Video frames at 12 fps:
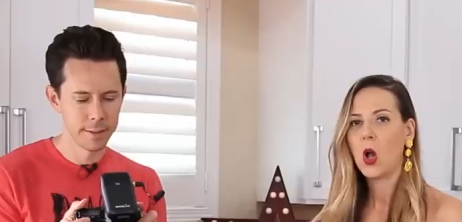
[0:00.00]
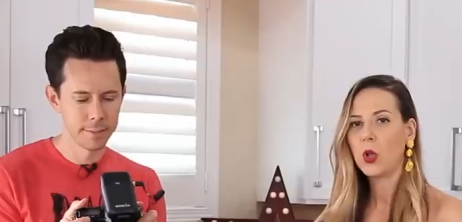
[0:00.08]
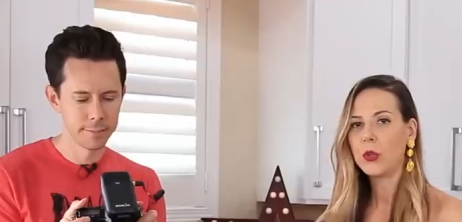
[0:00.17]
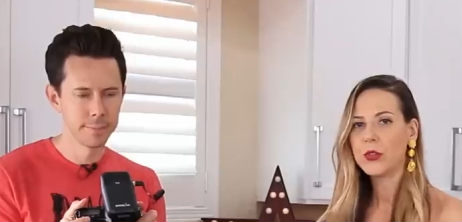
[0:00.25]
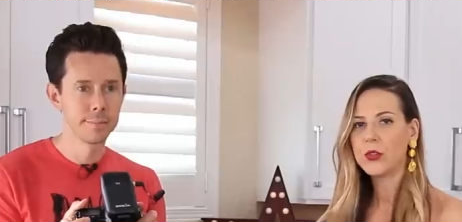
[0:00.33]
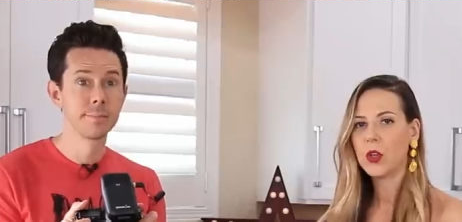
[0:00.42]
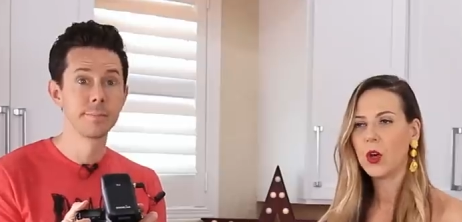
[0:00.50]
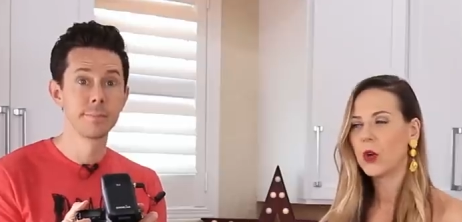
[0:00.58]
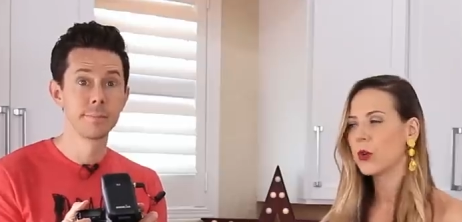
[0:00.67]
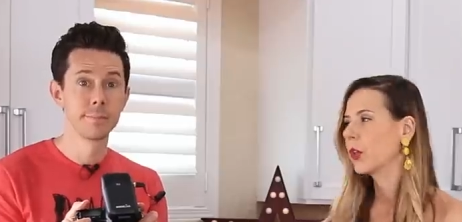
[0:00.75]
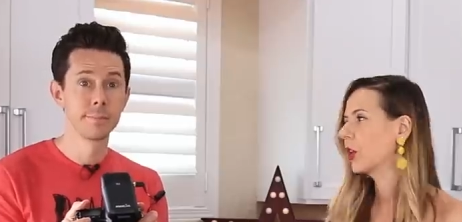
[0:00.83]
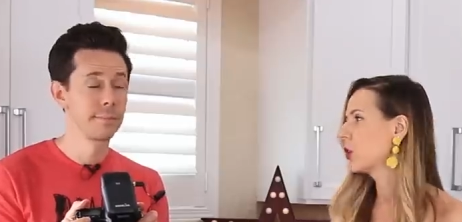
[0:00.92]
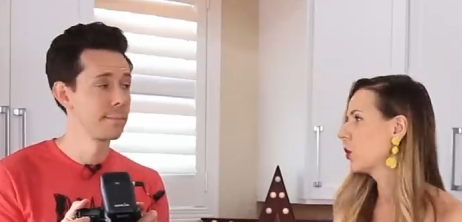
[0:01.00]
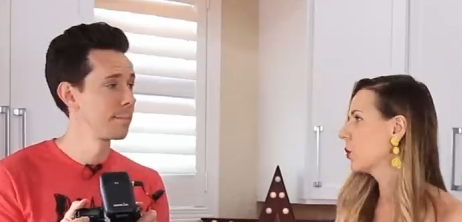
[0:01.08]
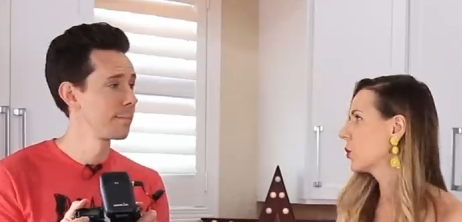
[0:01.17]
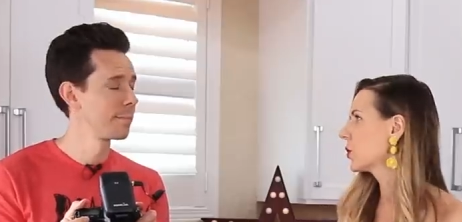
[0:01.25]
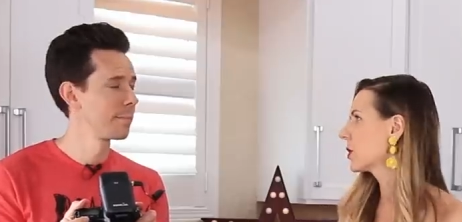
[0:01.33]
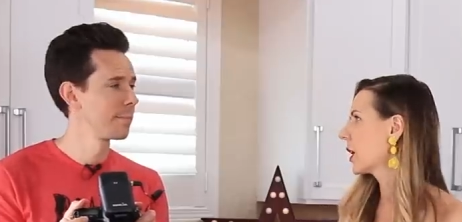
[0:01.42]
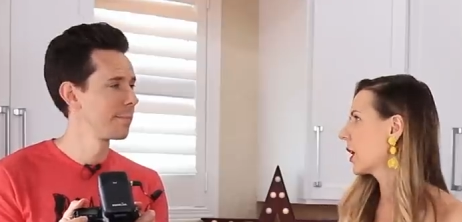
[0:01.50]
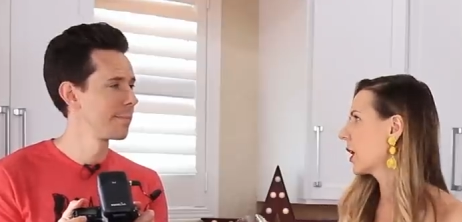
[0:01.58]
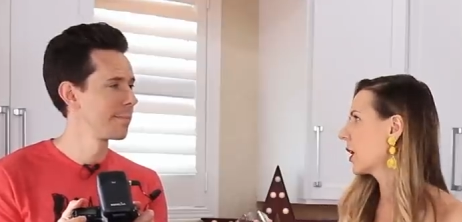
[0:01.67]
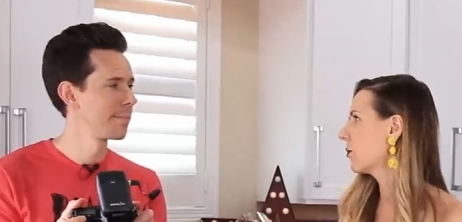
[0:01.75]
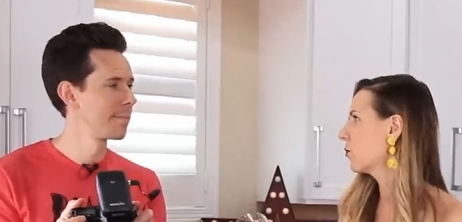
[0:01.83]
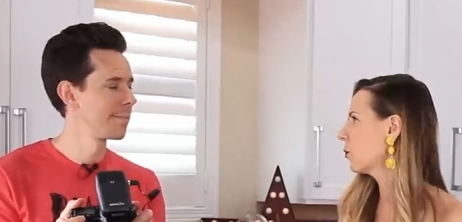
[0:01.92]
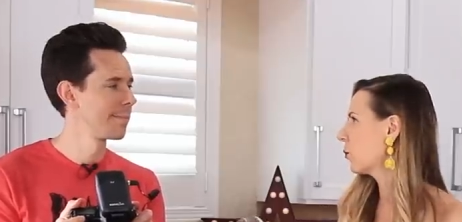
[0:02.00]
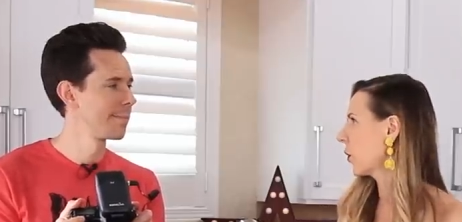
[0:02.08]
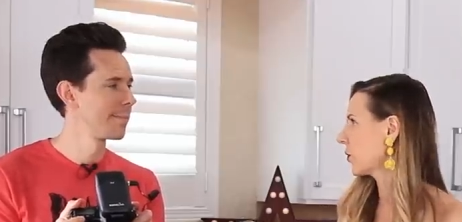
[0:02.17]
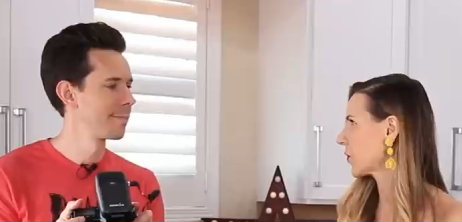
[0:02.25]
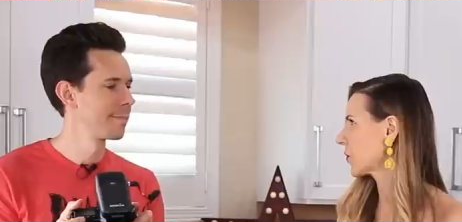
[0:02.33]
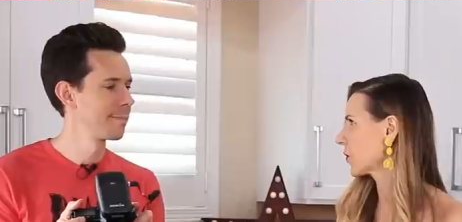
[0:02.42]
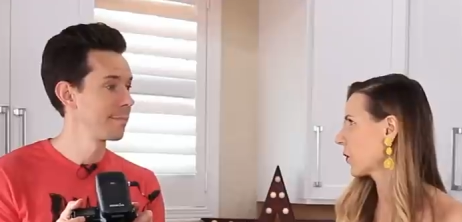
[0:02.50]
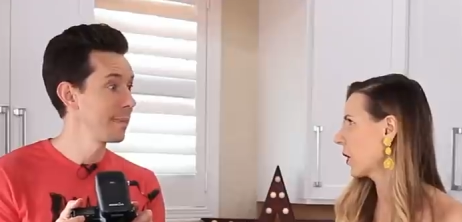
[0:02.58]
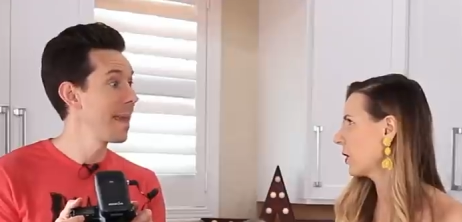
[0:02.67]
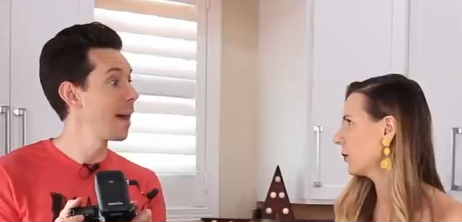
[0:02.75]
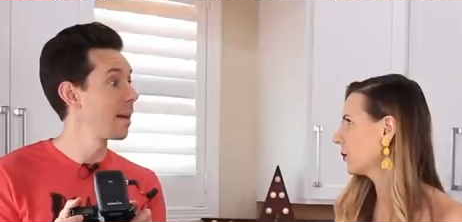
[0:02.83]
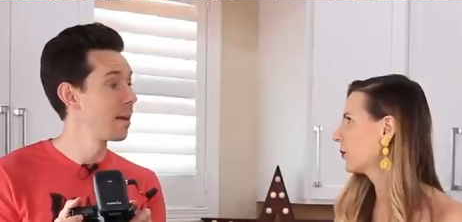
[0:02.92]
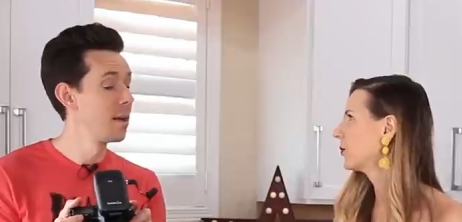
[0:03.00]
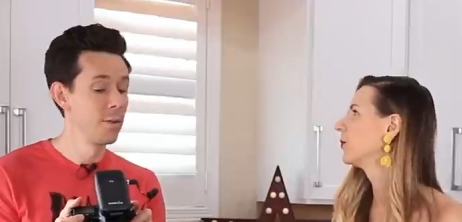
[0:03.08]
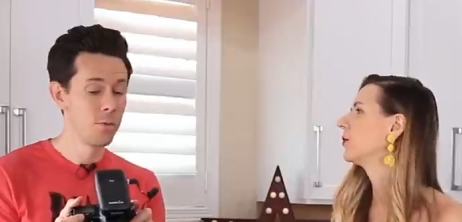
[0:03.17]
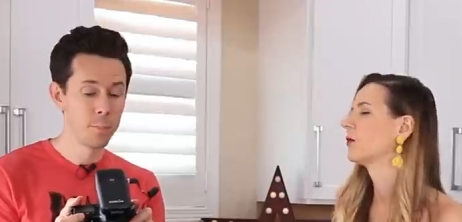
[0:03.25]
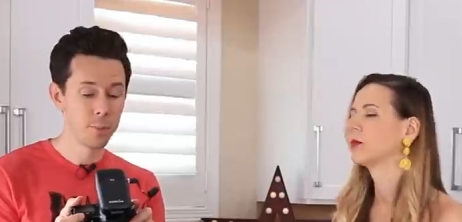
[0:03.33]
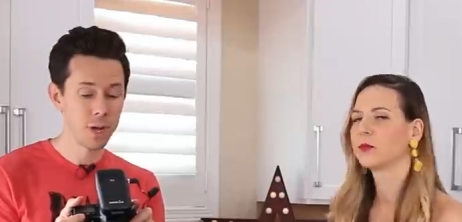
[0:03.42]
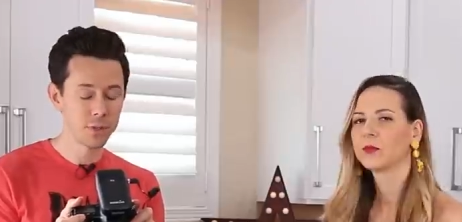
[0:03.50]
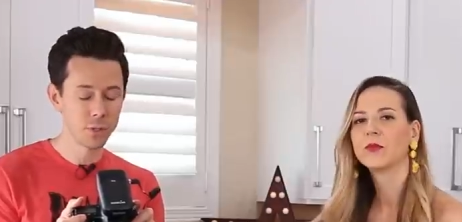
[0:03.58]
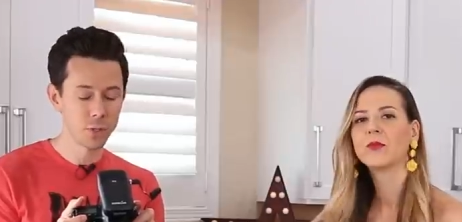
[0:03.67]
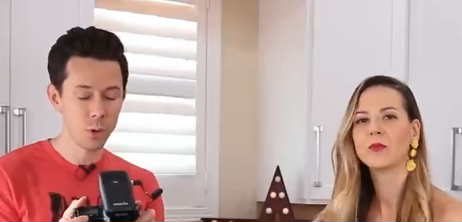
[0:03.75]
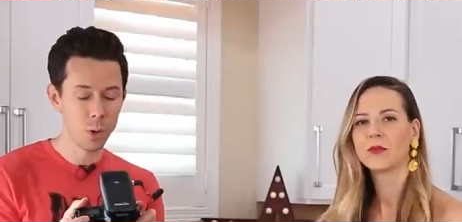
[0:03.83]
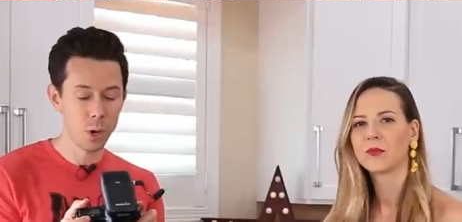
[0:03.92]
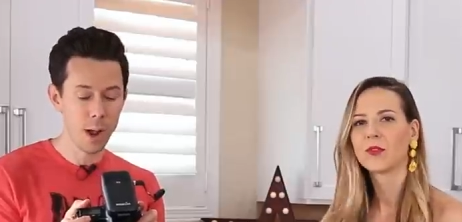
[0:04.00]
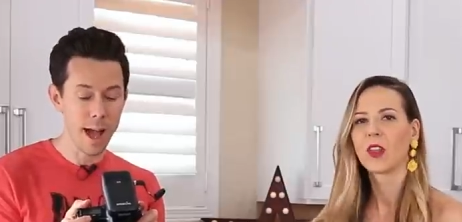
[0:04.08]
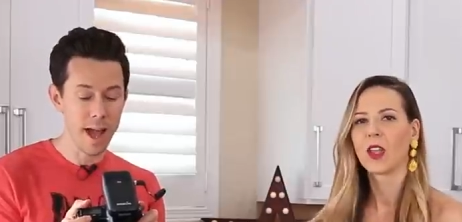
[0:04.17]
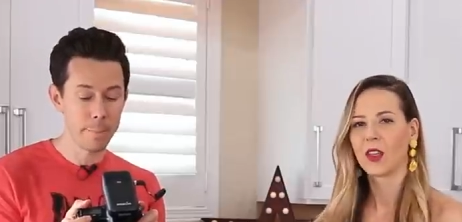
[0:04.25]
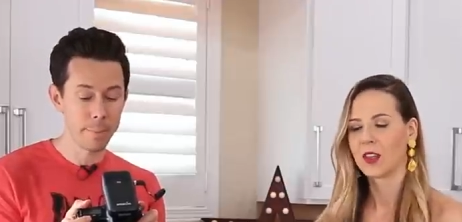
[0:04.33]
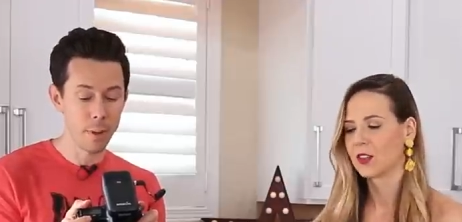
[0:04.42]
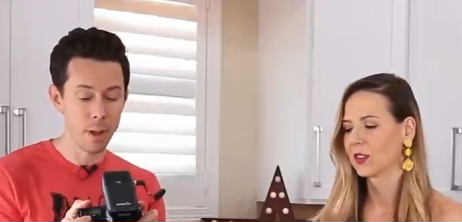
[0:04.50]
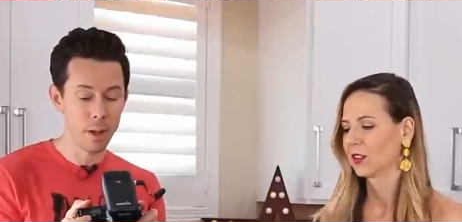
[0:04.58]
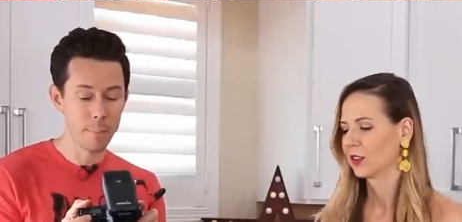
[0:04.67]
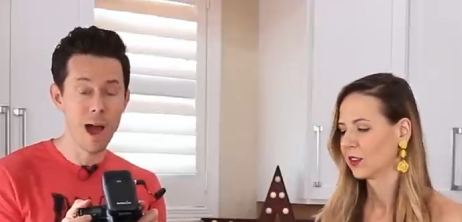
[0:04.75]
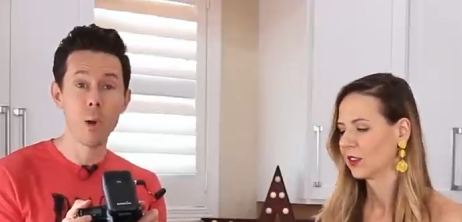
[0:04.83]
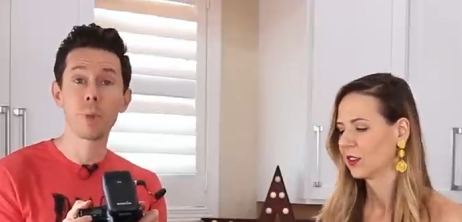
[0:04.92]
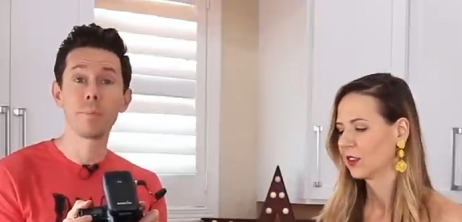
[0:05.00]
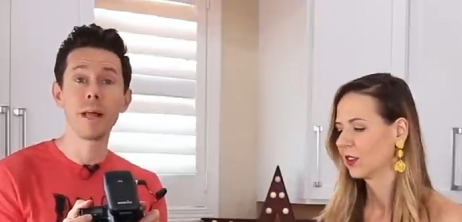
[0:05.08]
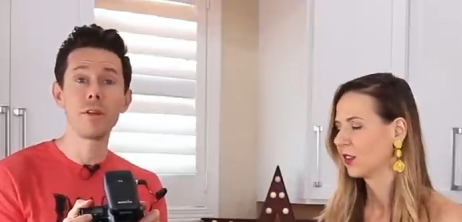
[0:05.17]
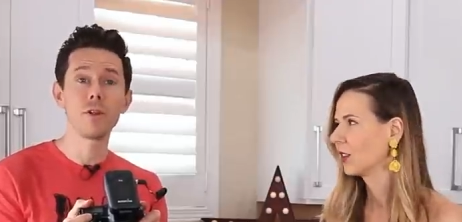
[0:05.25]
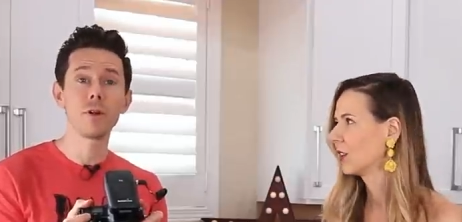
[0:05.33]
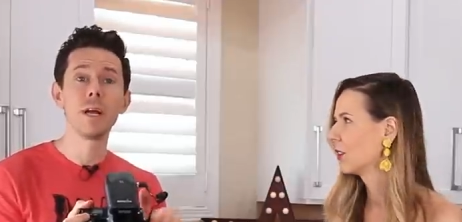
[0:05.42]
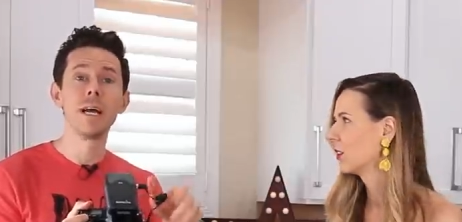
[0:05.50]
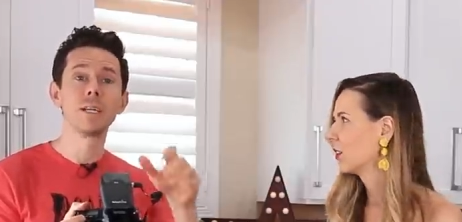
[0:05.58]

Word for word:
Speaker 1: Also, you can use a food processor, right?
Speaker 2: Yeah, food processor or a high powered blender.